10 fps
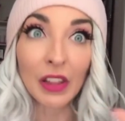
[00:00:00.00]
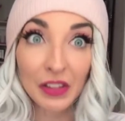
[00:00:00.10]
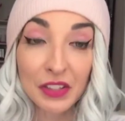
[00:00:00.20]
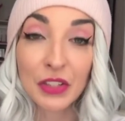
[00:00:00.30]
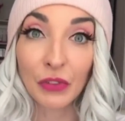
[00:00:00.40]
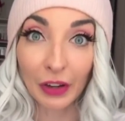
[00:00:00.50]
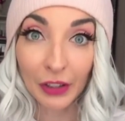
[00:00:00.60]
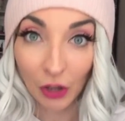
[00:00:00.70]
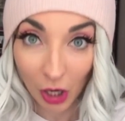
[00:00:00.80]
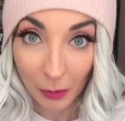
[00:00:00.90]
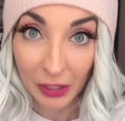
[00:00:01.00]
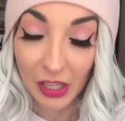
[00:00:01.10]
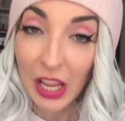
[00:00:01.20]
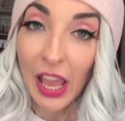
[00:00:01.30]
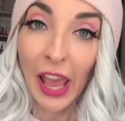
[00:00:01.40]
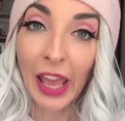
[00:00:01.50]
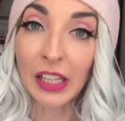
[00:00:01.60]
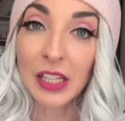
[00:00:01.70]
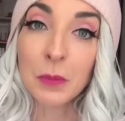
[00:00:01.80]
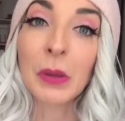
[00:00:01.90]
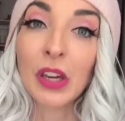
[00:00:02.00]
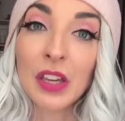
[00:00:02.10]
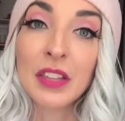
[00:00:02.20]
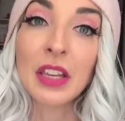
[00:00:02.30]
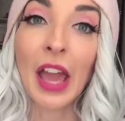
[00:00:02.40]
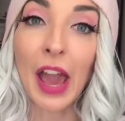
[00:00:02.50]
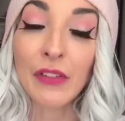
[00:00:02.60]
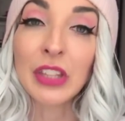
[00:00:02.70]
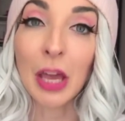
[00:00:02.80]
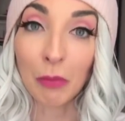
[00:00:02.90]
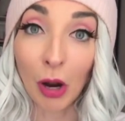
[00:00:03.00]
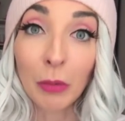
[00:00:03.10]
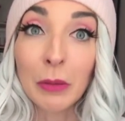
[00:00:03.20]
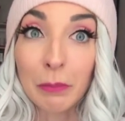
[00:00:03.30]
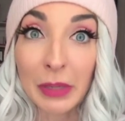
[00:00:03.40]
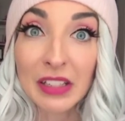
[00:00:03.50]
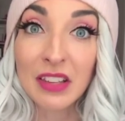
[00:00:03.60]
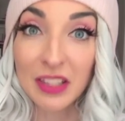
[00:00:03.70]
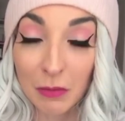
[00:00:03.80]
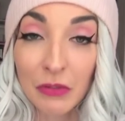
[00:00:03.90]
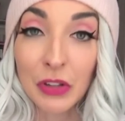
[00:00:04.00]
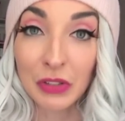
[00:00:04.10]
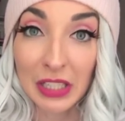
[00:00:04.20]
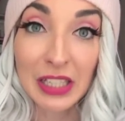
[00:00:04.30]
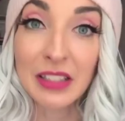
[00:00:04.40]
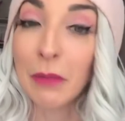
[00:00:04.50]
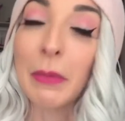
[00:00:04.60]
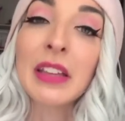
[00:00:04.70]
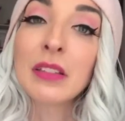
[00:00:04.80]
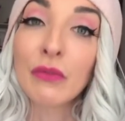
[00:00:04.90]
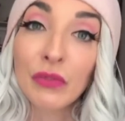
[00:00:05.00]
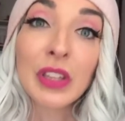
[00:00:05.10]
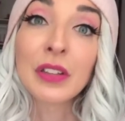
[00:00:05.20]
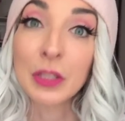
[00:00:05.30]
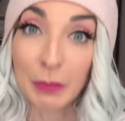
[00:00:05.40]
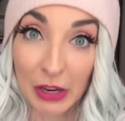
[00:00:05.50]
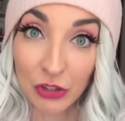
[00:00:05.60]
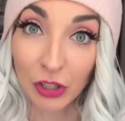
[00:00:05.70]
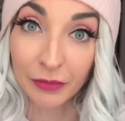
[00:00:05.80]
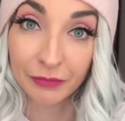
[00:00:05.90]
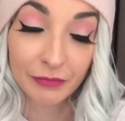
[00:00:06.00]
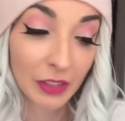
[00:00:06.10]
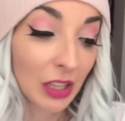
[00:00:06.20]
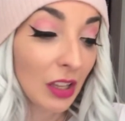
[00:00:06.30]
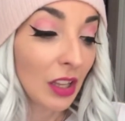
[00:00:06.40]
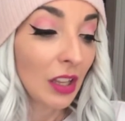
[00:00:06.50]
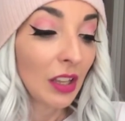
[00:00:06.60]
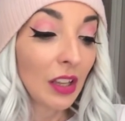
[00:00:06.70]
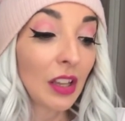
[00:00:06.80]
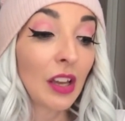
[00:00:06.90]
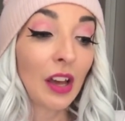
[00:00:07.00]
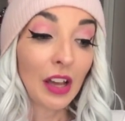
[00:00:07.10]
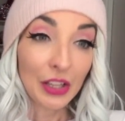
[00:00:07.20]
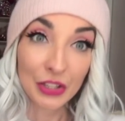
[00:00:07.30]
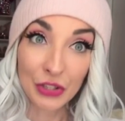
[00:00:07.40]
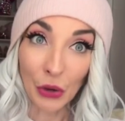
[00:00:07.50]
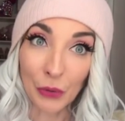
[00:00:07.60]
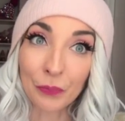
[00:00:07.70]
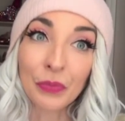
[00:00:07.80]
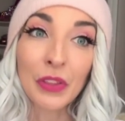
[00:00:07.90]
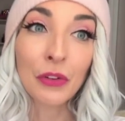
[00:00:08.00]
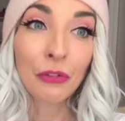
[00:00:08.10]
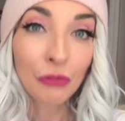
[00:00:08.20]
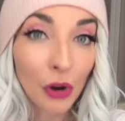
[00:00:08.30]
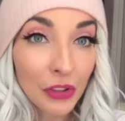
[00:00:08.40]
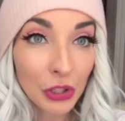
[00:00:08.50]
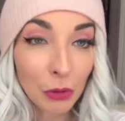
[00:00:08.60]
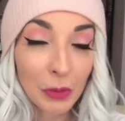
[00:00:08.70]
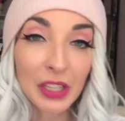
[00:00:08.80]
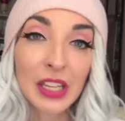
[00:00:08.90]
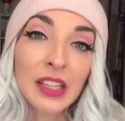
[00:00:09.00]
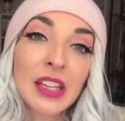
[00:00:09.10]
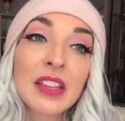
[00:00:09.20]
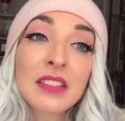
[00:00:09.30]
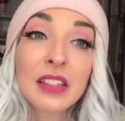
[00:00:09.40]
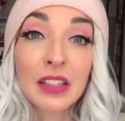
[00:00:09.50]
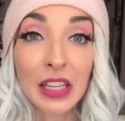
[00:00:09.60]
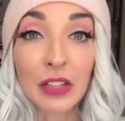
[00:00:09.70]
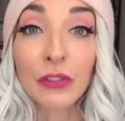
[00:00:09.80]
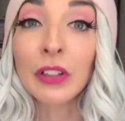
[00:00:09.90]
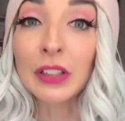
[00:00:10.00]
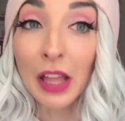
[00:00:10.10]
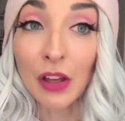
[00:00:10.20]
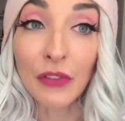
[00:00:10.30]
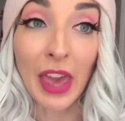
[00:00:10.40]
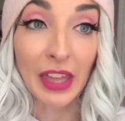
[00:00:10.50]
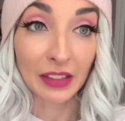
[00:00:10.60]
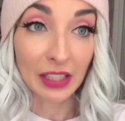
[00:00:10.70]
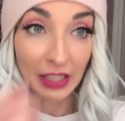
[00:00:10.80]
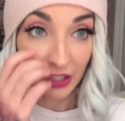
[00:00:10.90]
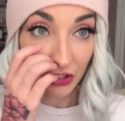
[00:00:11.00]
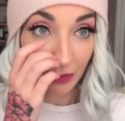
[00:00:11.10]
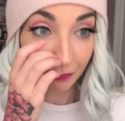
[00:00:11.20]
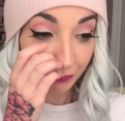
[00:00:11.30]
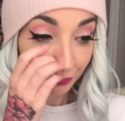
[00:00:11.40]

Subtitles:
This is very common, and it's because having that problem meets some of their needs and makes them feel special. So the fourth human need is the need for love and connection.